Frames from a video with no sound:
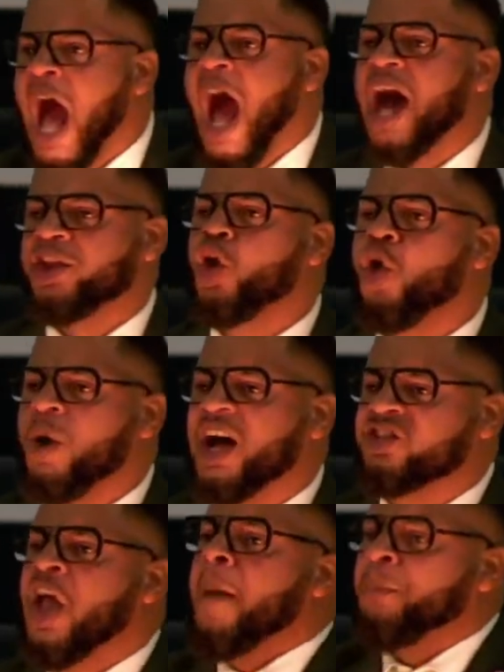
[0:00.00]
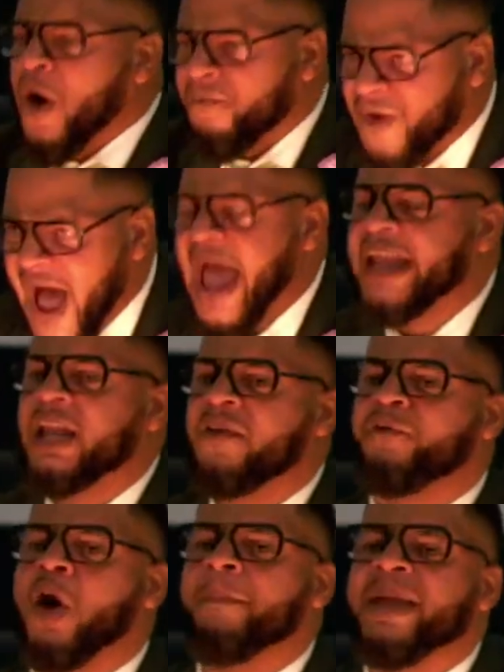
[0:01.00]
God who was providing
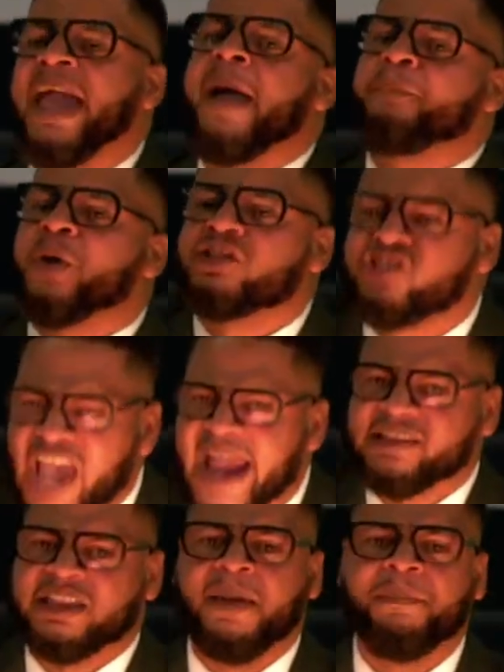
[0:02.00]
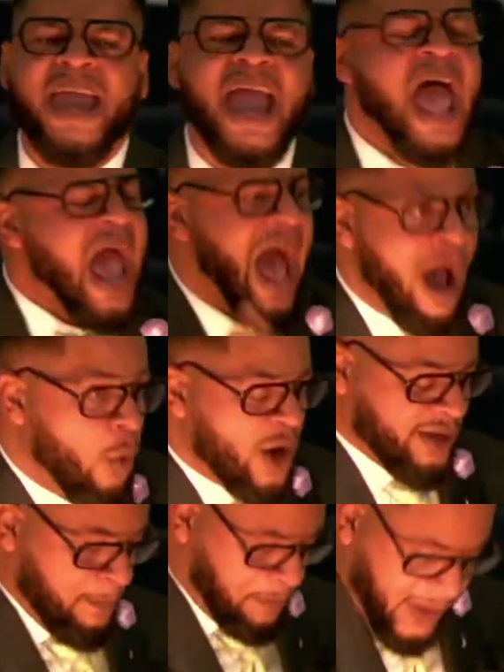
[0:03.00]
for me and protecting me, I
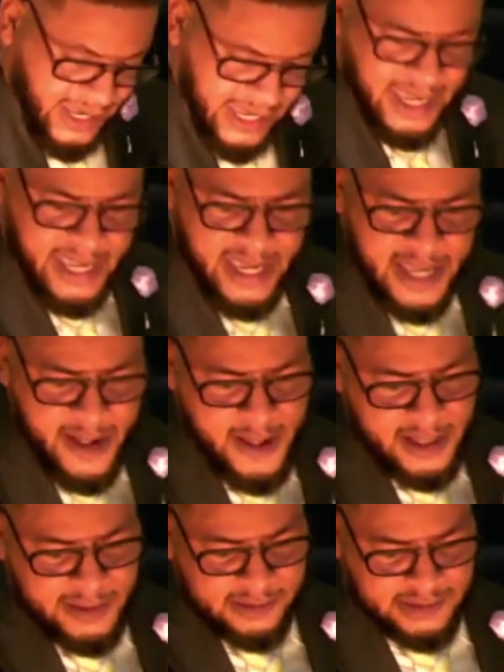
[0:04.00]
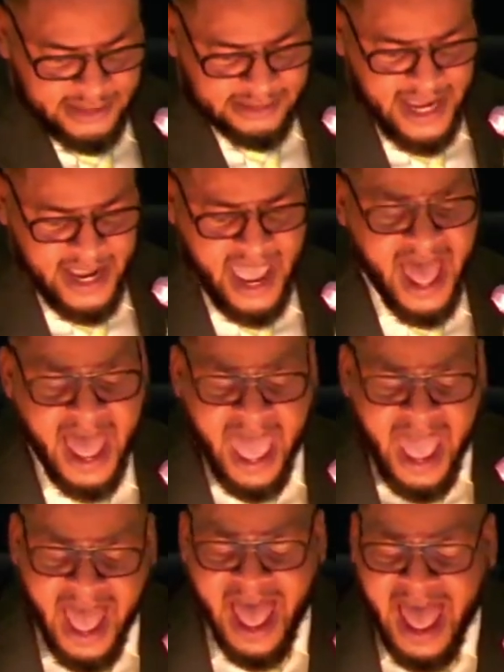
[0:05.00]
wouldn't be here today.
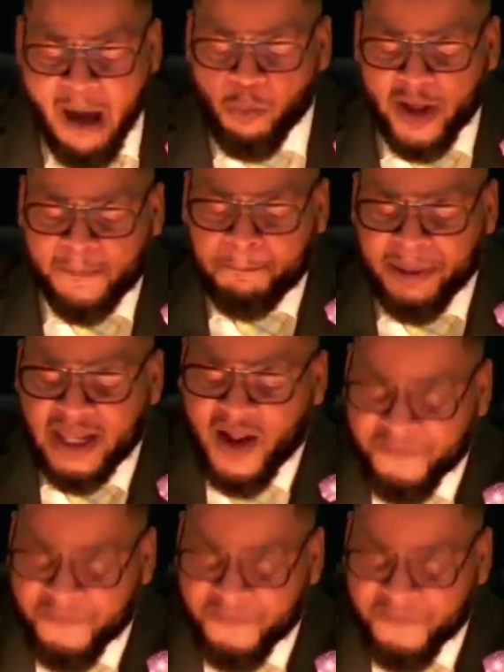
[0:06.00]
I wouldn't be